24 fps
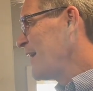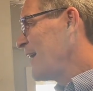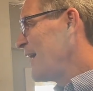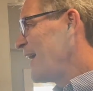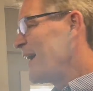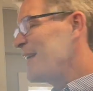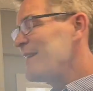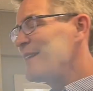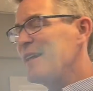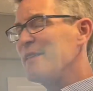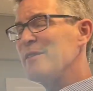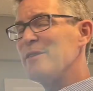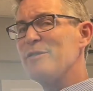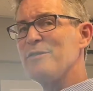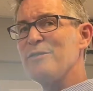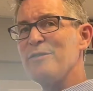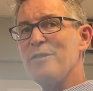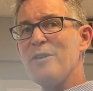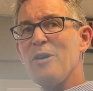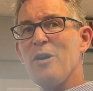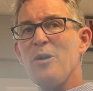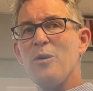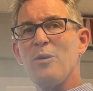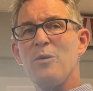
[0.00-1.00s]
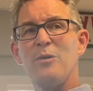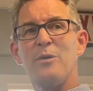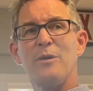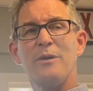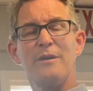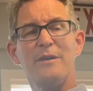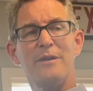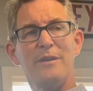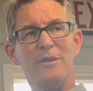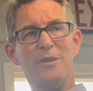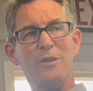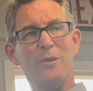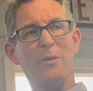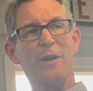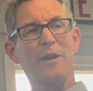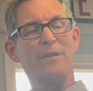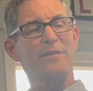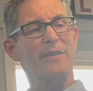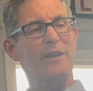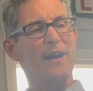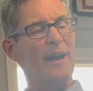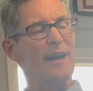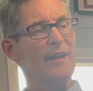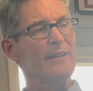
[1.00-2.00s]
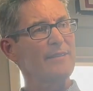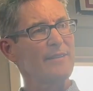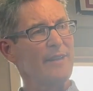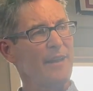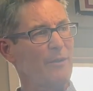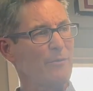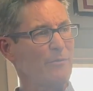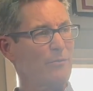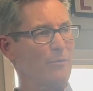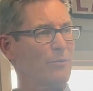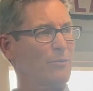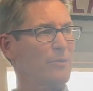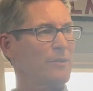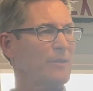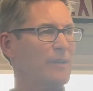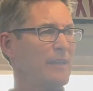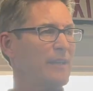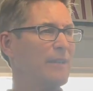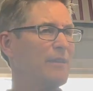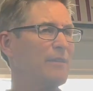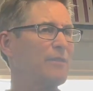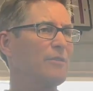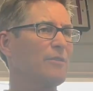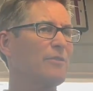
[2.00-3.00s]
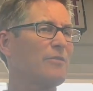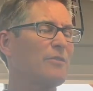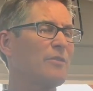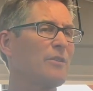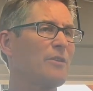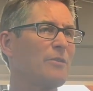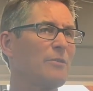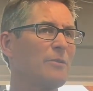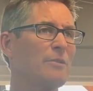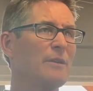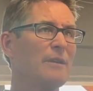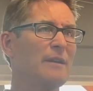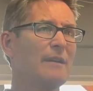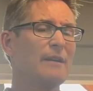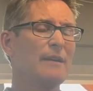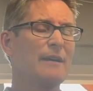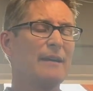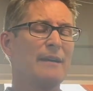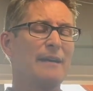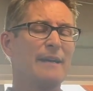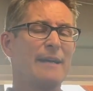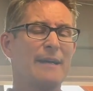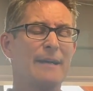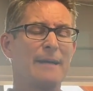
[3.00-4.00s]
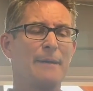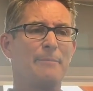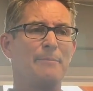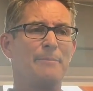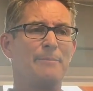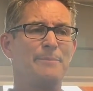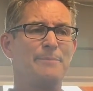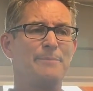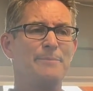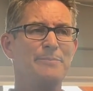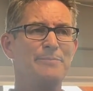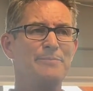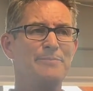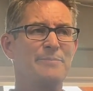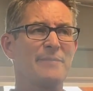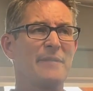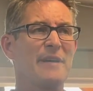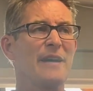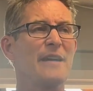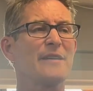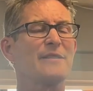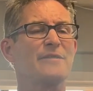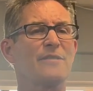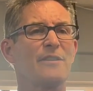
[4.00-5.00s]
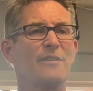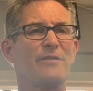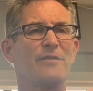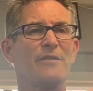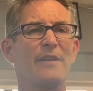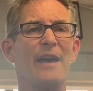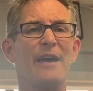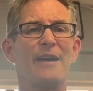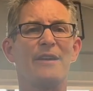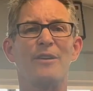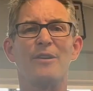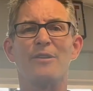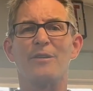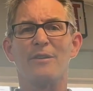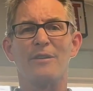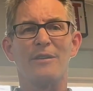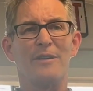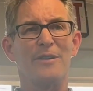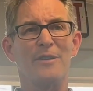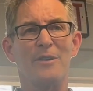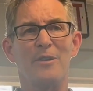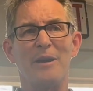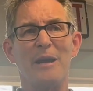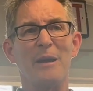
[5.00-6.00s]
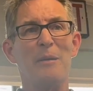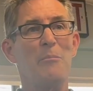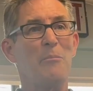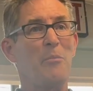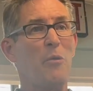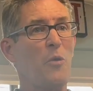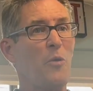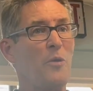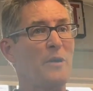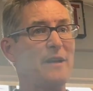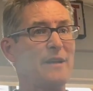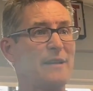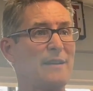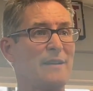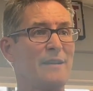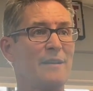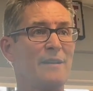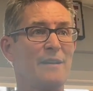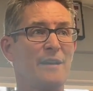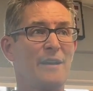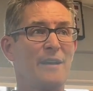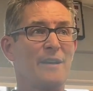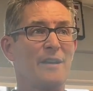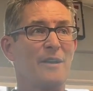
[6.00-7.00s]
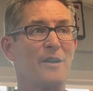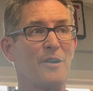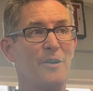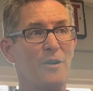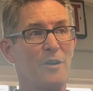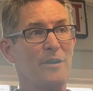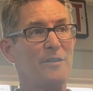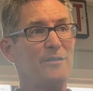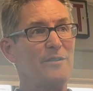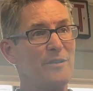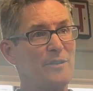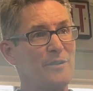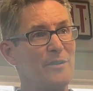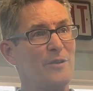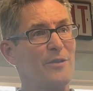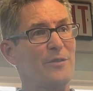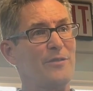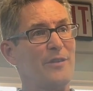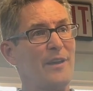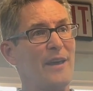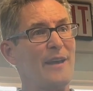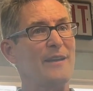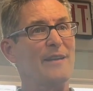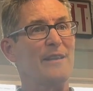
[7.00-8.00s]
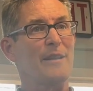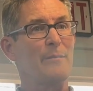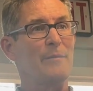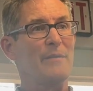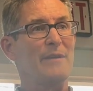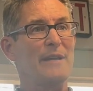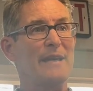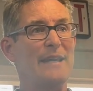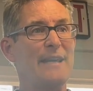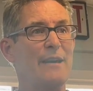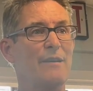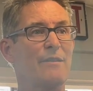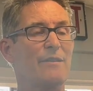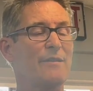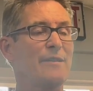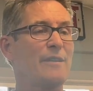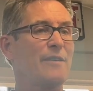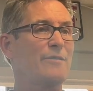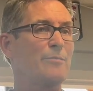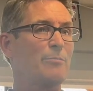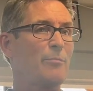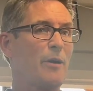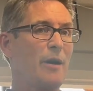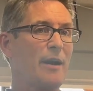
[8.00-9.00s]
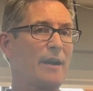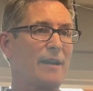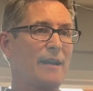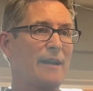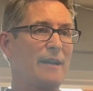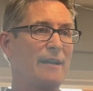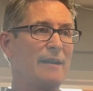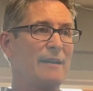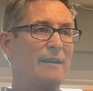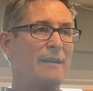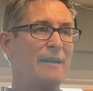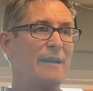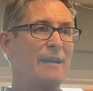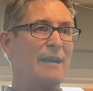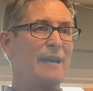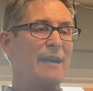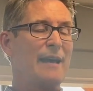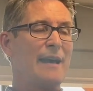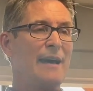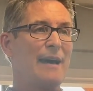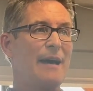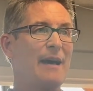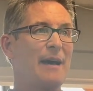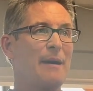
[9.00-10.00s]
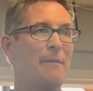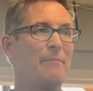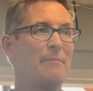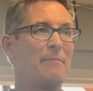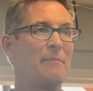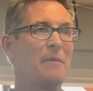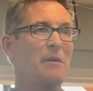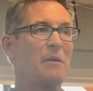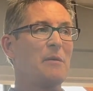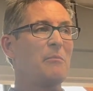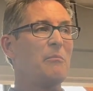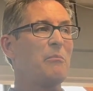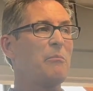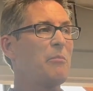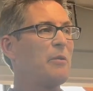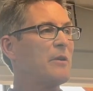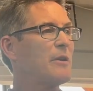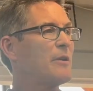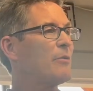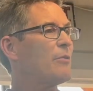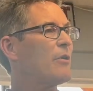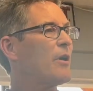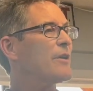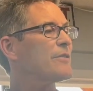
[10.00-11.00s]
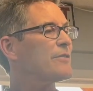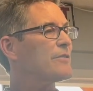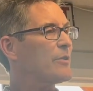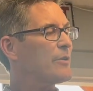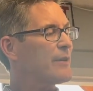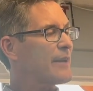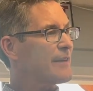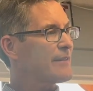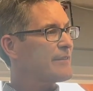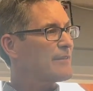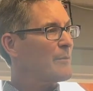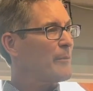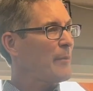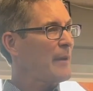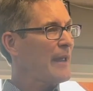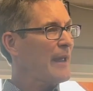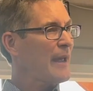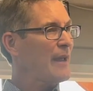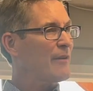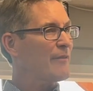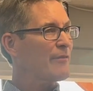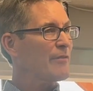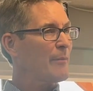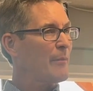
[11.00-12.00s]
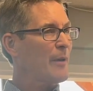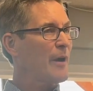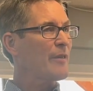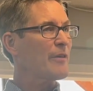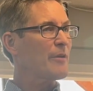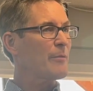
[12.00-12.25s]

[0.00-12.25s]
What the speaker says: And then there's no U.S. content rule either. So let's just say you're importing goods and you're selling them here in this market, but you also get demand from other